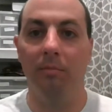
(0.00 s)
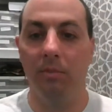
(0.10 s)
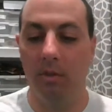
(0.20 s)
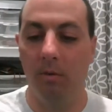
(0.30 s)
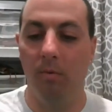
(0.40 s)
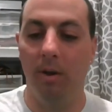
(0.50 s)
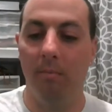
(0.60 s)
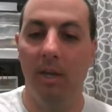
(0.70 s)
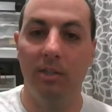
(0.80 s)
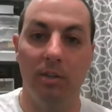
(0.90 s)
So you want to
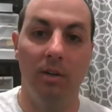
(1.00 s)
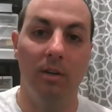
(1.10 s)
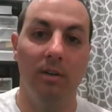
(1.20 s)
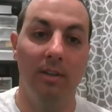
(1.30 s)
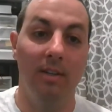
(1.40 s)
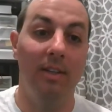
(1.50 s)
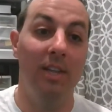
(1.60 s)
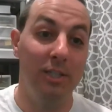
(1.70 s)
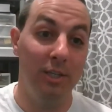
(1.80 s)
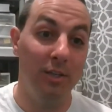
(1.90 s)
make sure
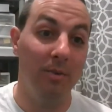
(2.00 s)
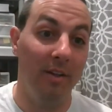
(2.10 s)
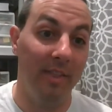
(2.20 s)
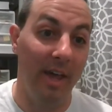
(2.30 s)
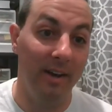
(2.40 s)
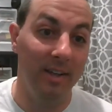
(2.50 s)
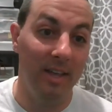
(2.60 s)
that you do all that.